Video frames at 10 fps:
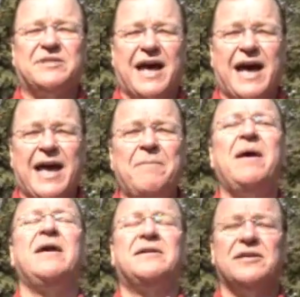Time
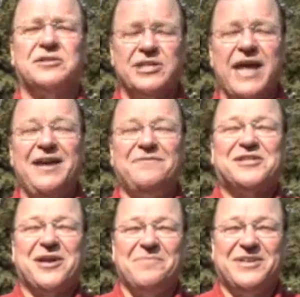to save
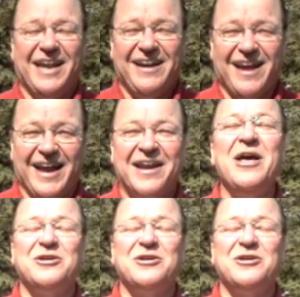some daylight.